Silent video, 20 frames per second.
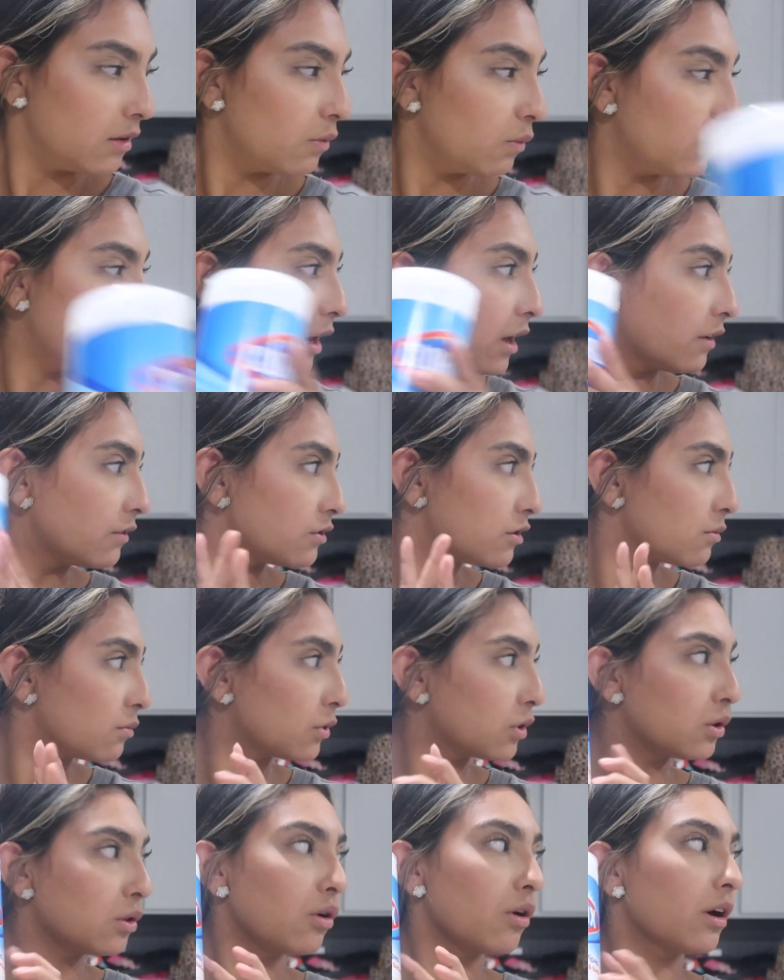We have some
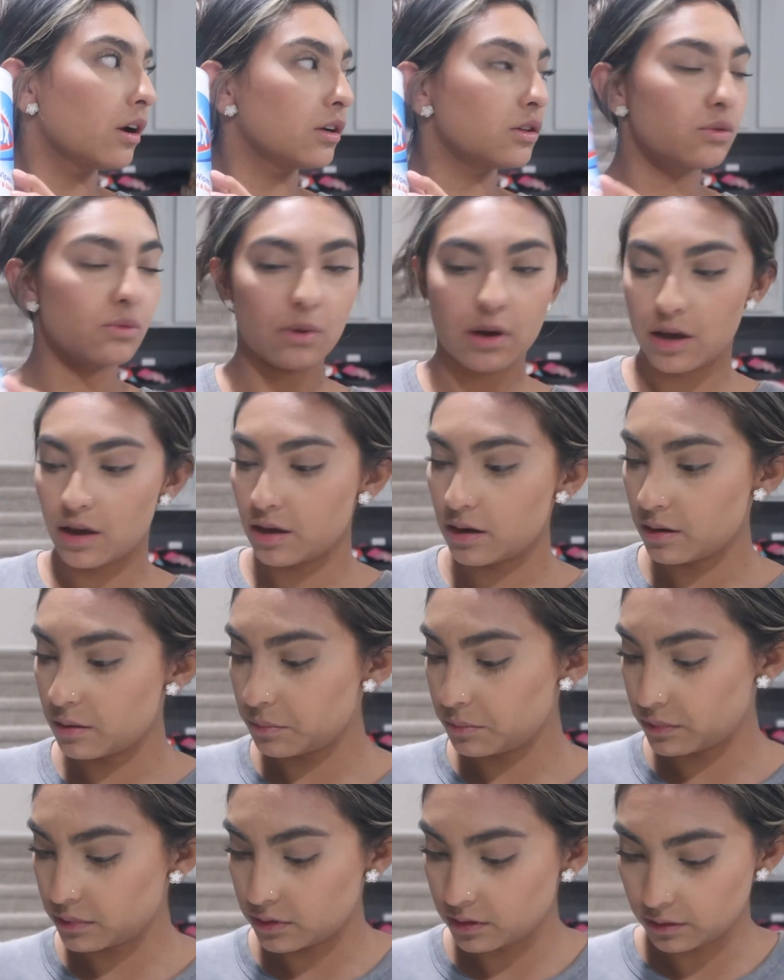Clorox
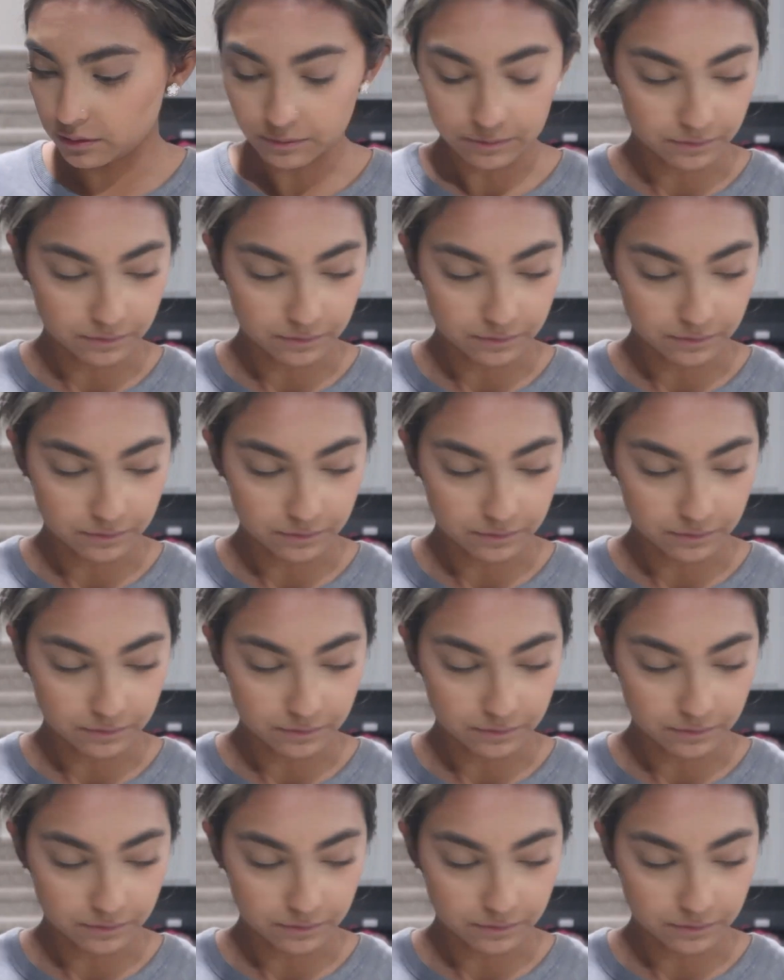wipes.